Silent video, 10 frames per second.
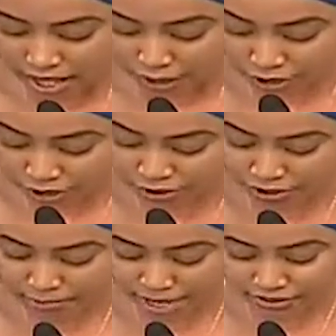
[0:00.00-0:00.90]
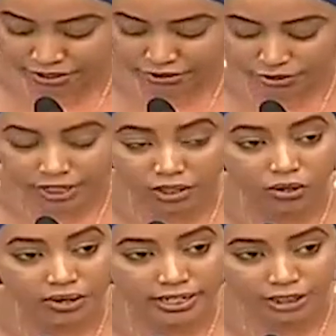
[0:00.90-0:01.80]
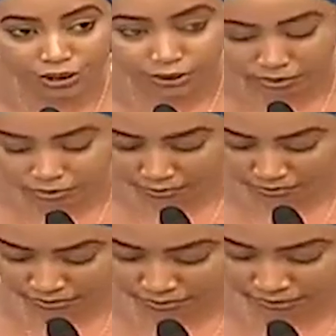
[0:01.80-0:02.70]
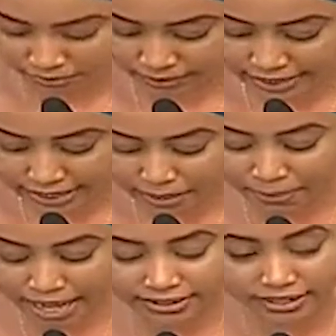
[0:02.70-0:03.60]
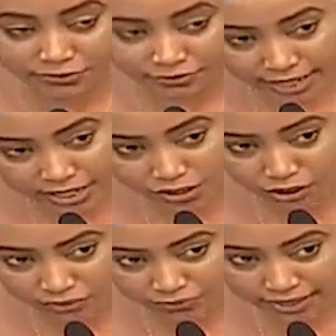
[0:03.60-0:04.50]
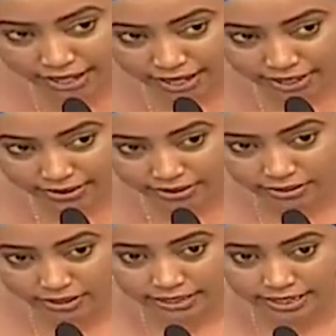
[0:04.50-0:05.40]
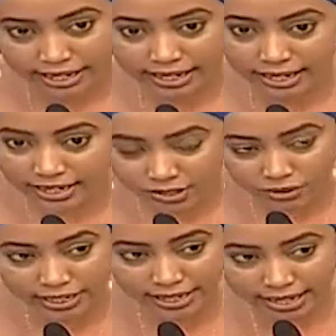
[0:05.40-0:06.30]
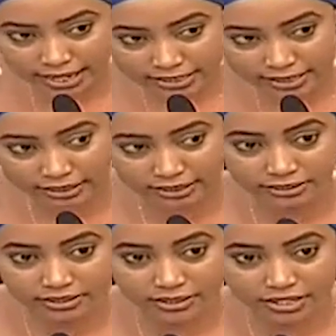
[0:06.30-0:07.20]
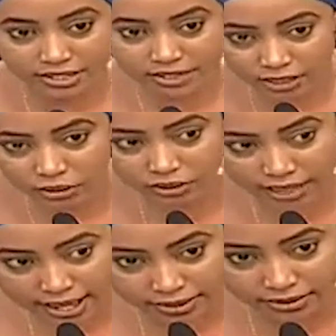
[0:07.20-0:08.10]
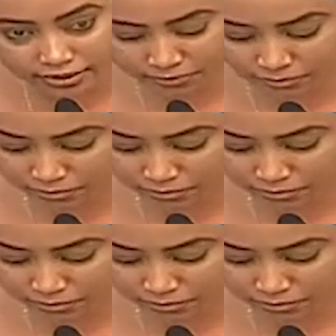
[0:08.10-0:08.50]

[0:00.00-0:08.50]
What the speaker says: I want to remind the ruling coalition that a bird that flies off the earth and lands on an anthill is still on earth.